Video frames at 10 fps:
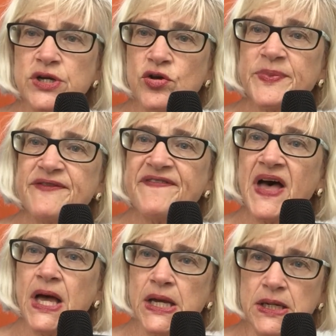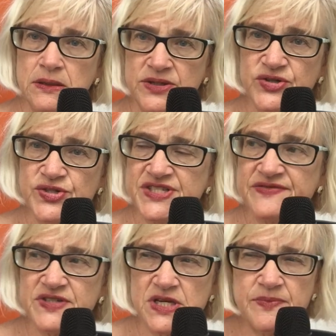You'll be fine. You just
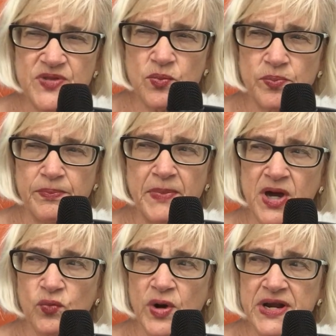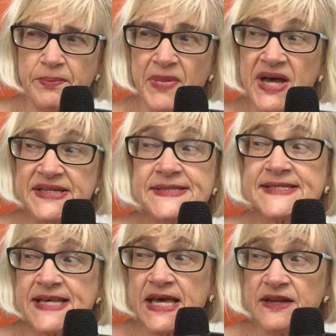have to keep the mi- right
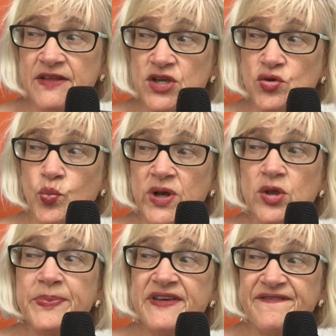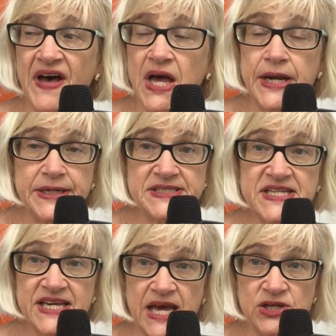mindset that you will be fine, and
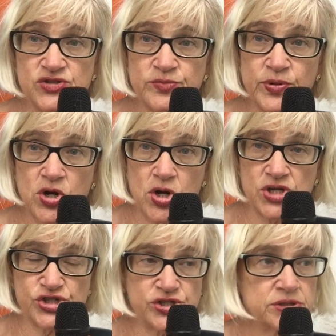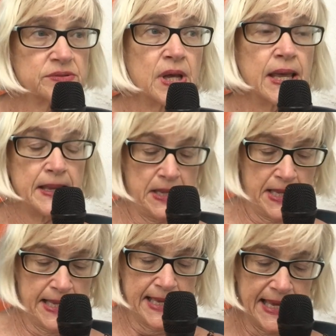take extra precaution,
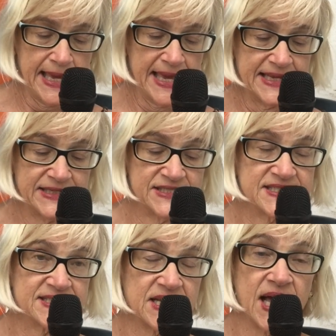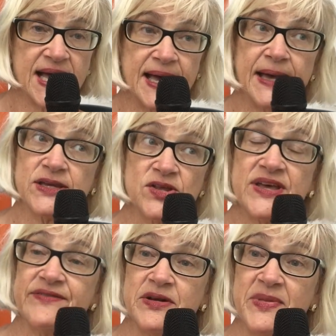and uh, you'll
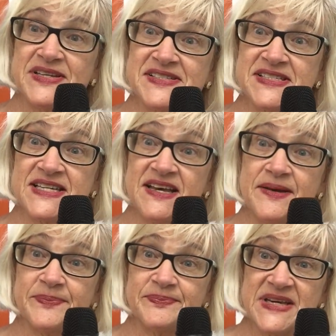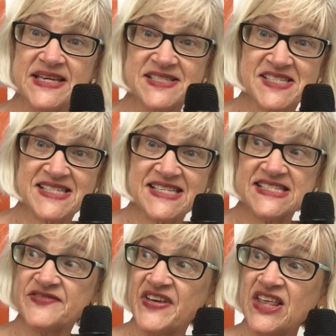have an amazing time because it's
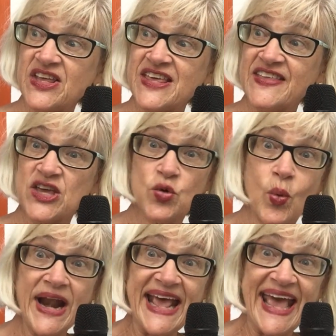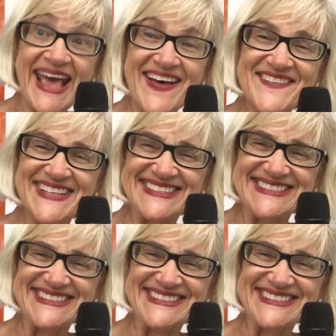this feeling that you want to have.